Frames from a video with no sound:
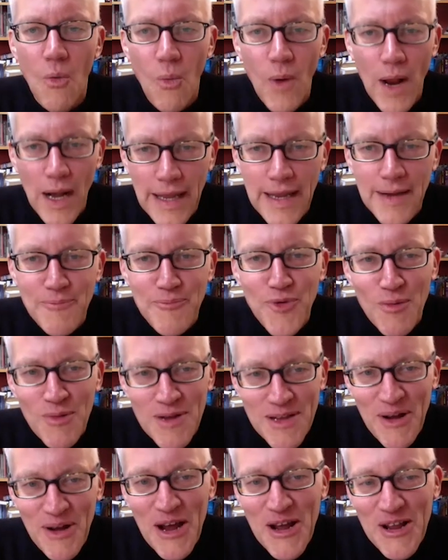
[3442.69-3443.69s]
Well, it
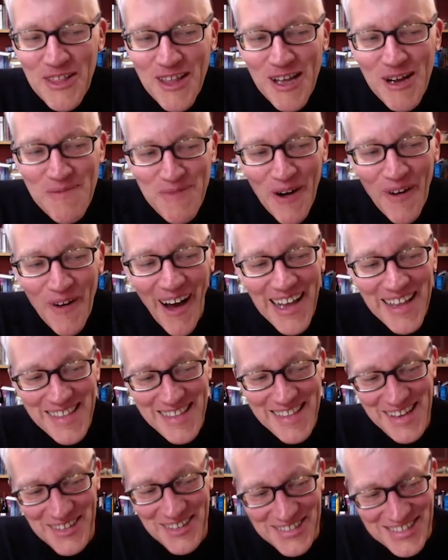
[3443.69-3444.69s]
probably won't
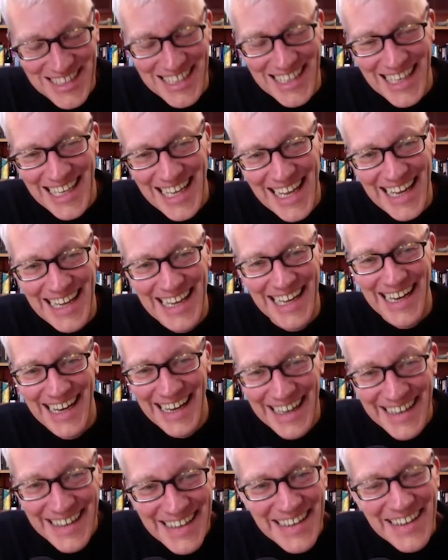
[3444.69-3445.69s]
surprise you to
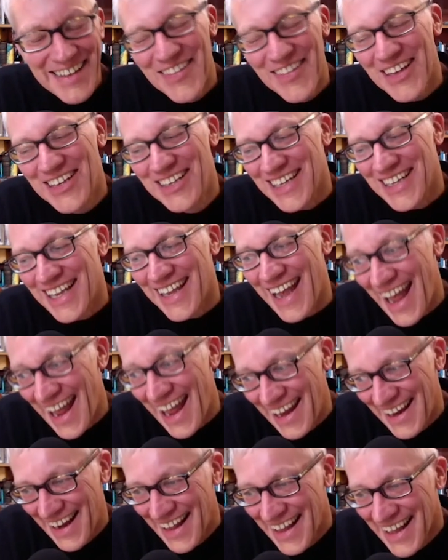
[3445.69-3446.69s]
hear that,
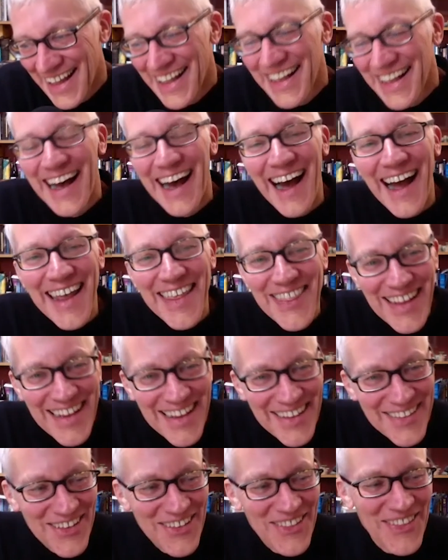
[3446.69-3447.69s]
again, I
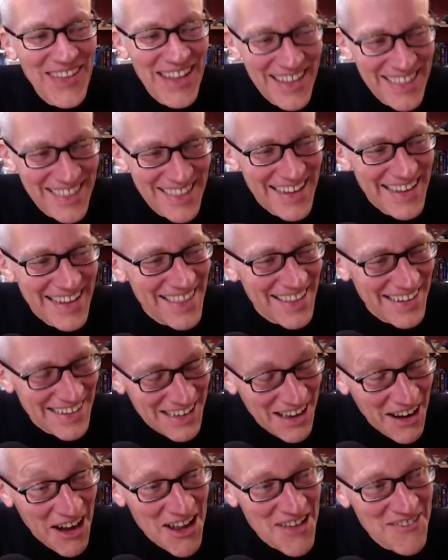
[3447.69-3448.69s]
think that this is
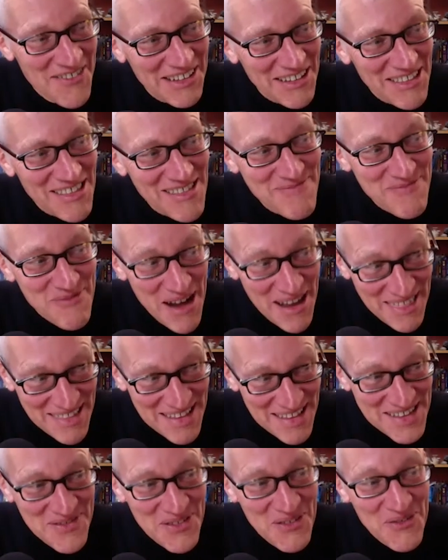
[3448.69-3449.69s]
kind of
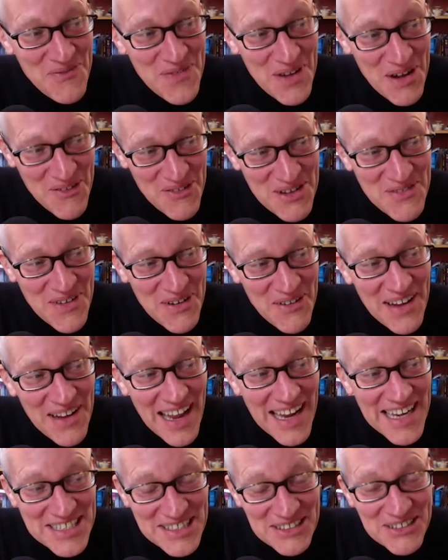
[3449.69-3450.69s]
expressive of very,
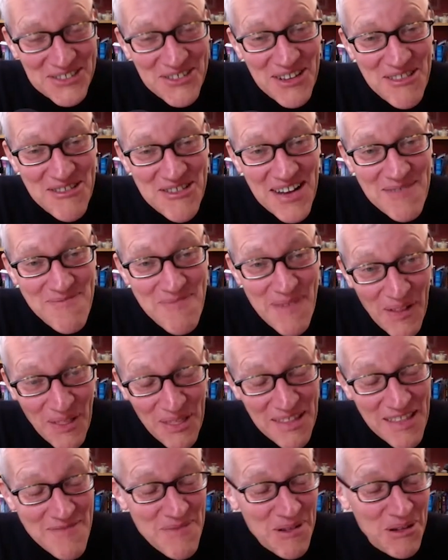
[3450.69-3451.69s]
very ancient Christian
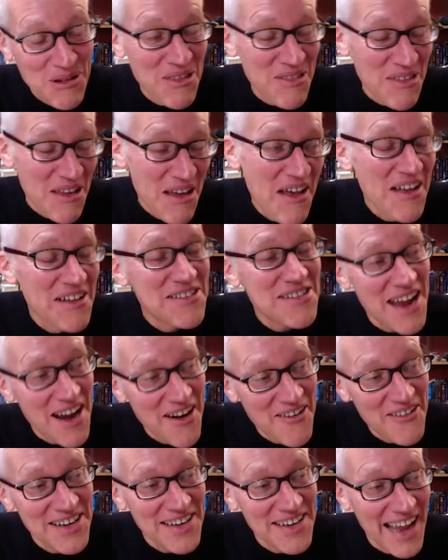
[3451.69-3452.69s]
impulses, because
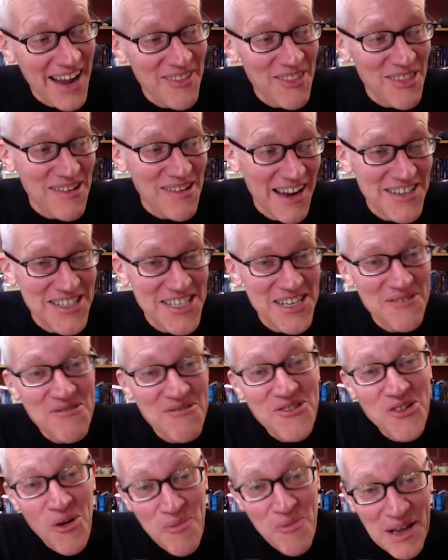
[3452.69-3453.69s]
tearing down
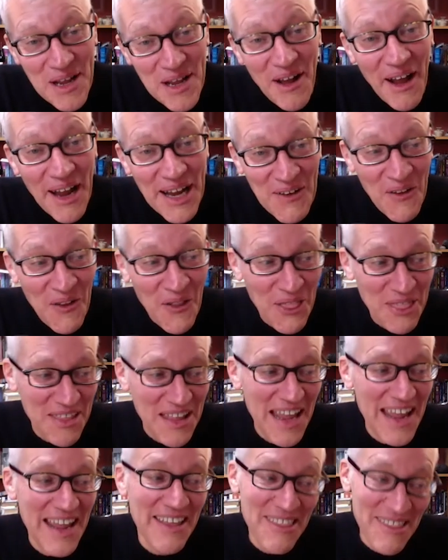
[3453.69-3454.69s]
statues, toppling
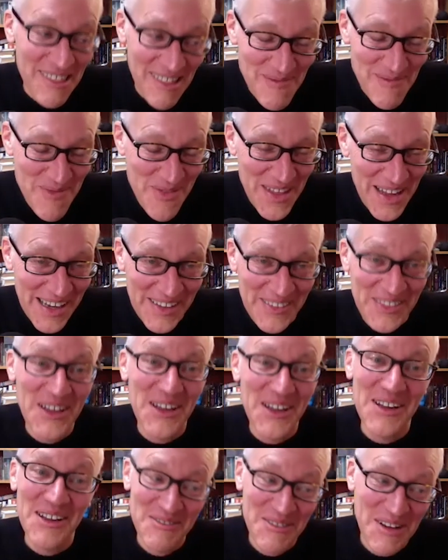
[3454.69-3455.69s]
idols is something
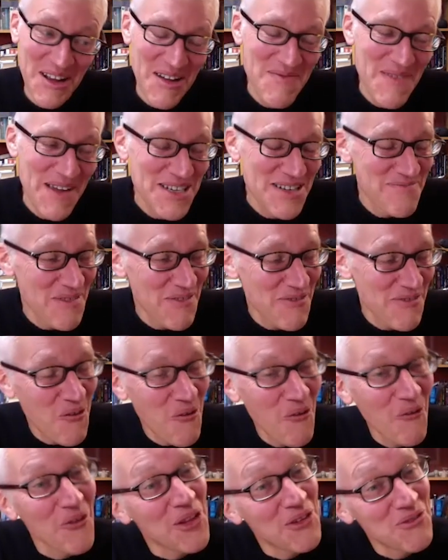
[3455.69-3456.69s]
that, you know, I mentioned
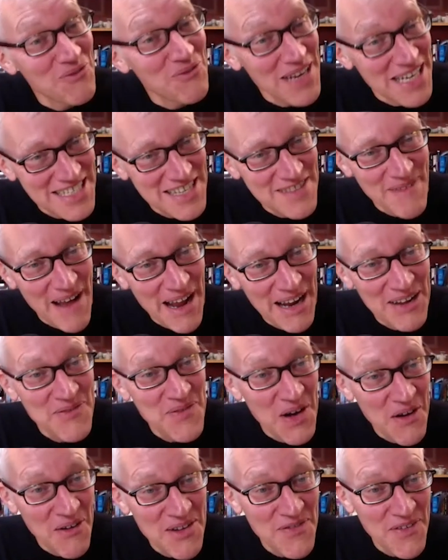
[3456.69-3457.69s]
before, that reaches back a
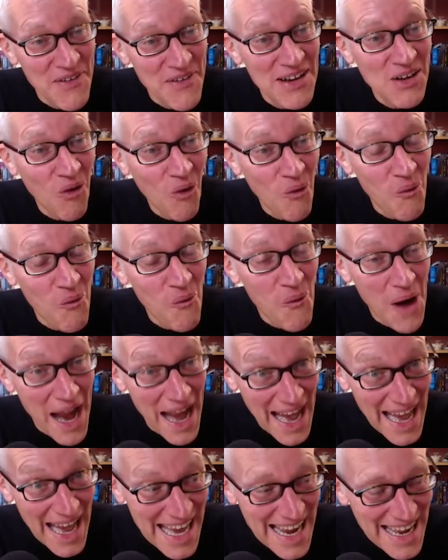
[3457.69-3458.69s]
very, very long
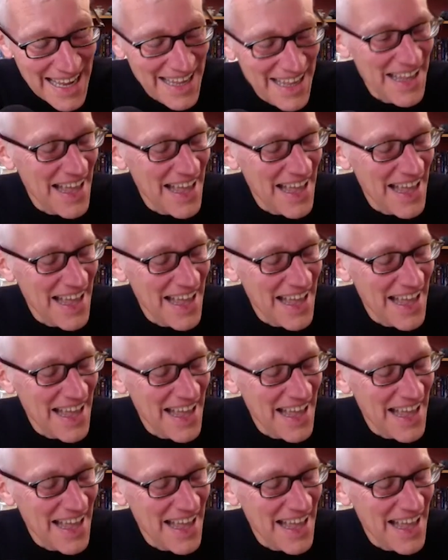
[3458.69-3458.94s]
way.